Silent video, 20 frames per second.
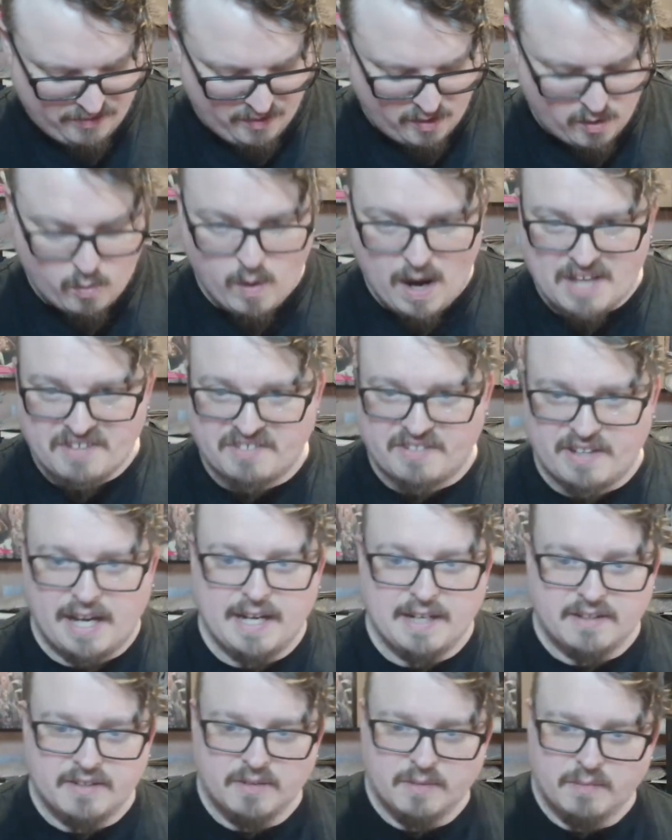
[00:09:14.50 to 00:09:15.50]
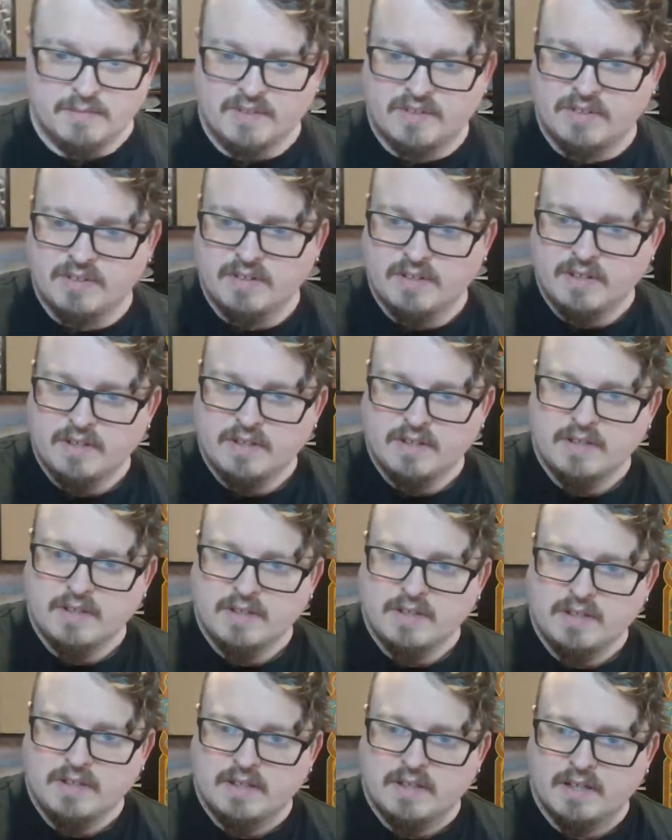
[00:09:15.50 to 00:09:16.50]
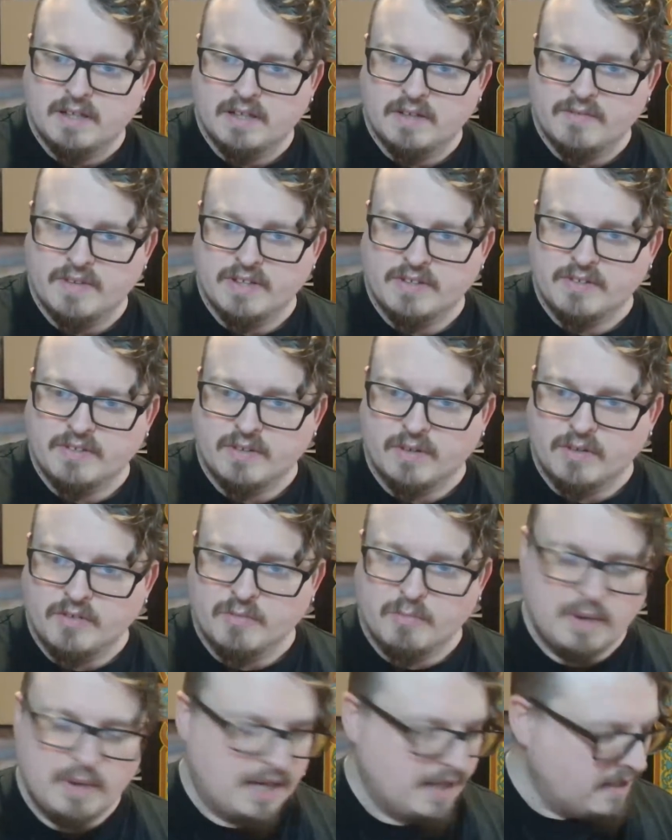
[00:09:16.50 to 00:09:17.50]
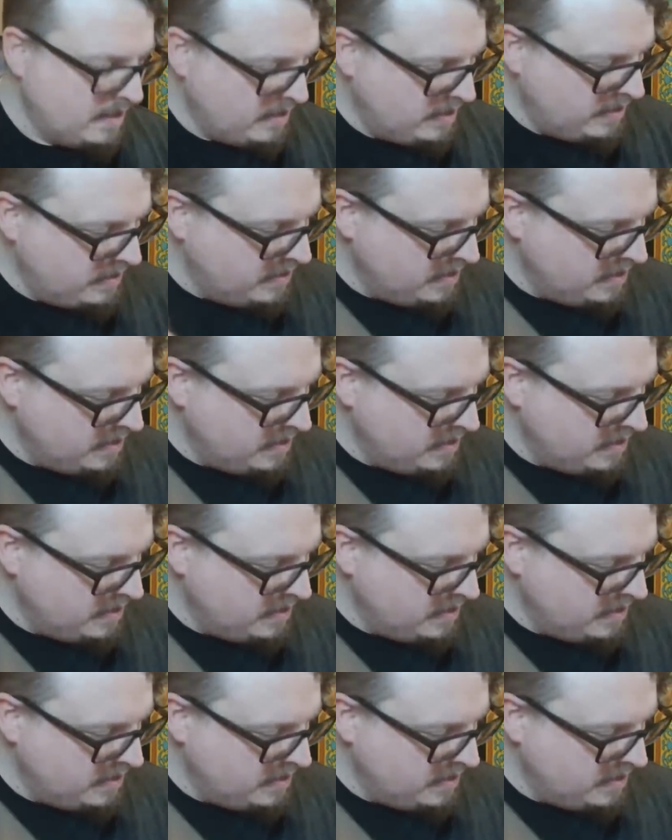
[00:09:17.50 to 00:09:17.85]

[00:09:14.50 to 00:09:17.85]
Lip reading: the quest items, have this sort of backing on